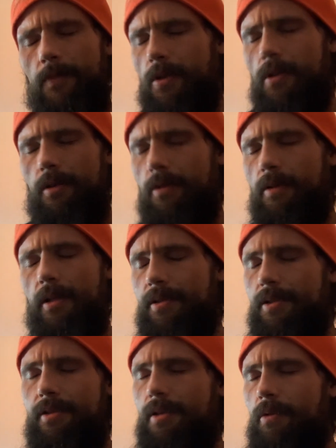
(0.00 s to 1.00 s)
you know that's
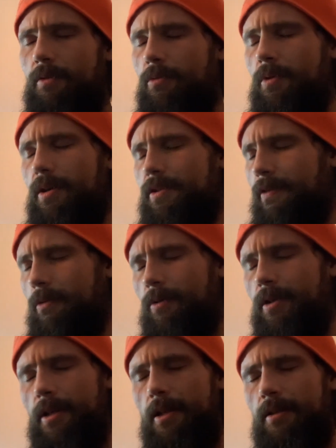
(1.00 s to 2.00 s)
just not what it was. If I
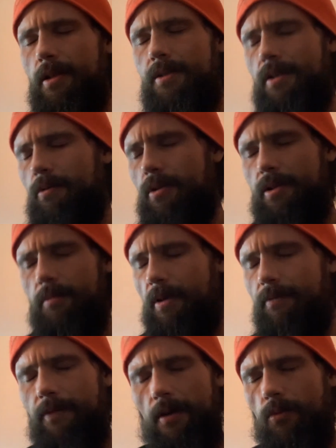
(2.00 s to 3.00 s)
wanted to end things, I would have done my
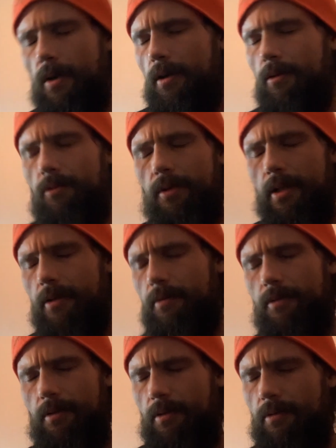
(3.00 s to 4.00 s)
farewell. Like
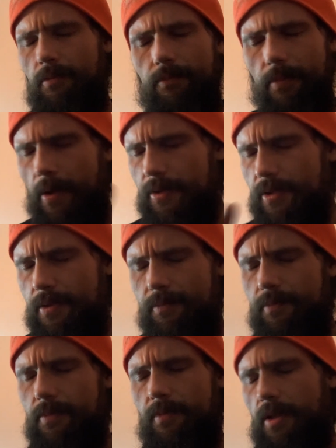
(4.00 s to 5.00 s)
you know I just
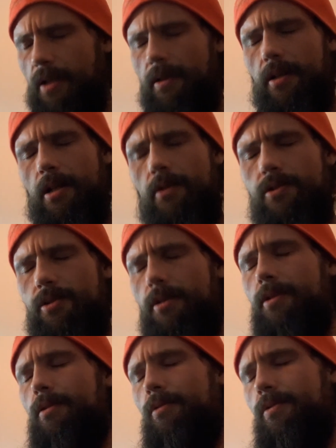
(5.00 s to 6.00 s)
thing like I usually do.